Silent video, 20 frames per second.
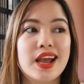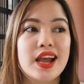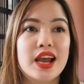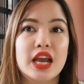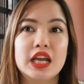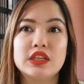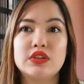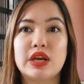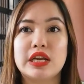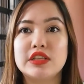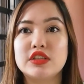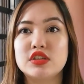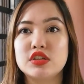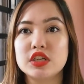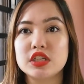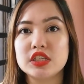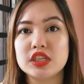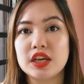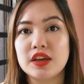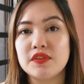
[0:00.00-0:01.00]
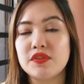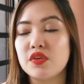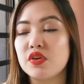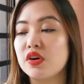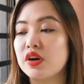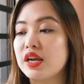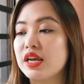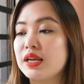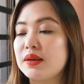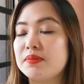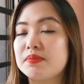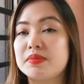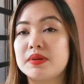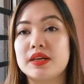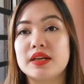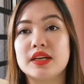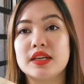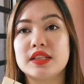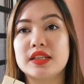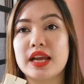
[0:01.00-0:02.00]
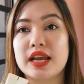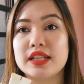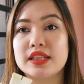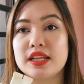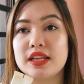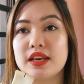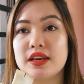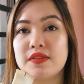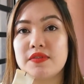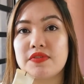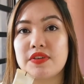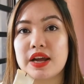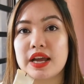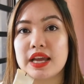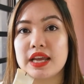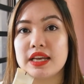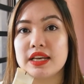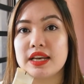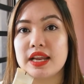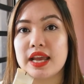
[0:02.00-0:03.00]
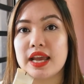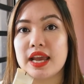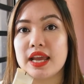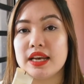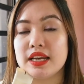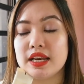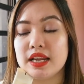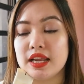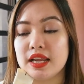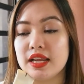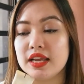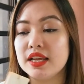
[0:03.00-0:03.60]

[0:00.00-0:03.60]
I tried searching for it, but I didn't find any.